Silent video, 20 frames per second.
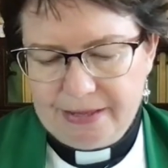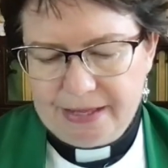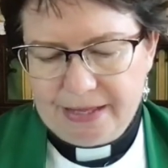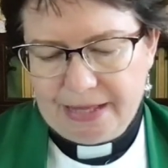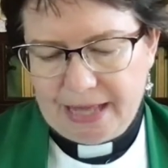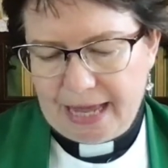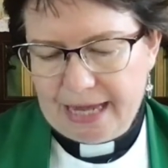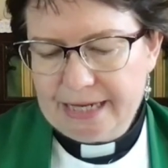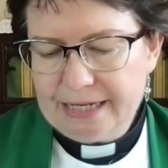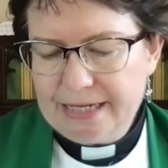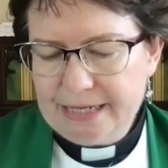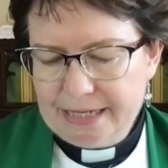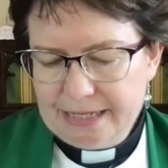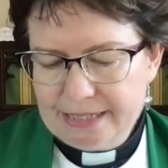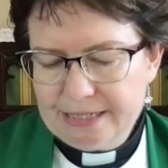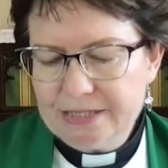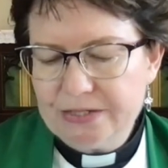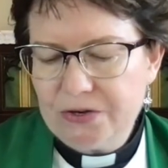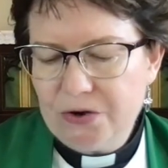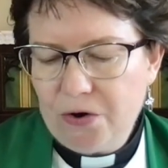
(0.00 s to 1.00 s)
8
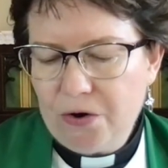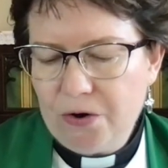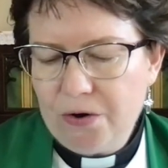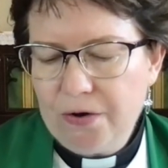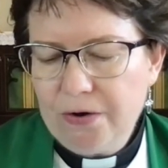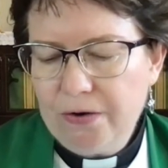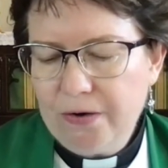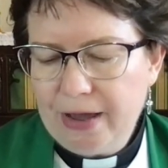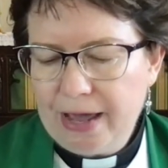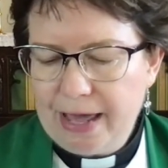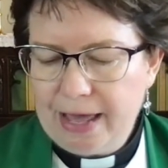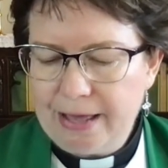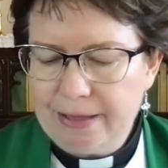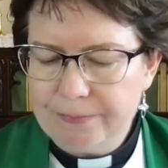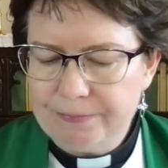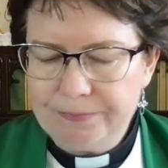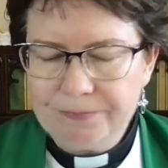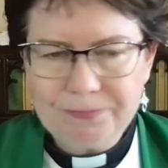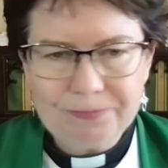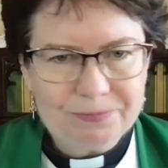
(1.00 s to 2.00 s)
years ago,
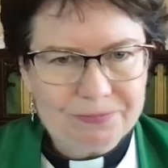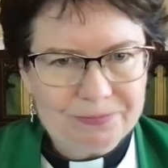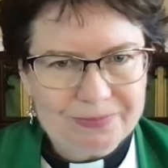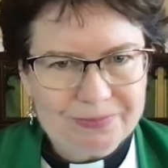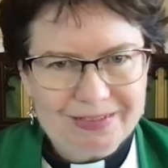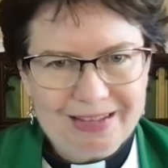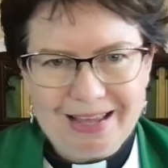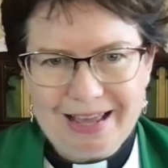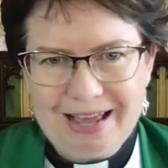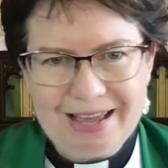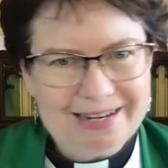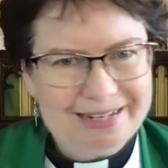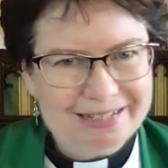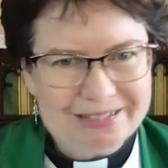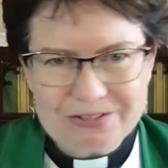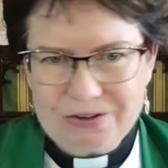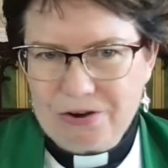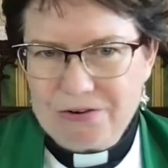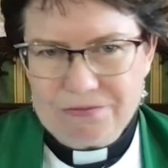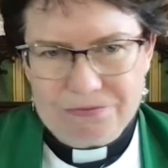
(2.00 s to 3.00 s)
and it's
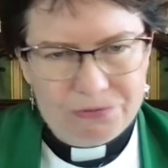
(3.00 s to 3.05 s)
got